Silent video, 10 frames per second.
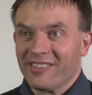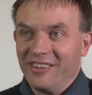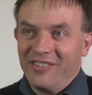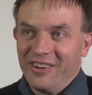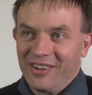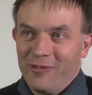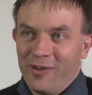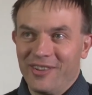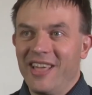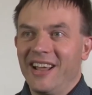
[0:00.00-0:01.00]
And if you look at
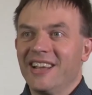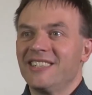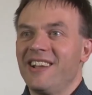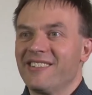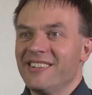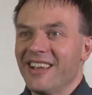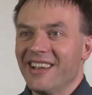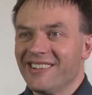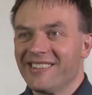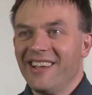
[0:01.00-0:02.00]
what the NHS
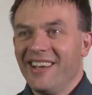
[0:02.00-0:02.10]
needs,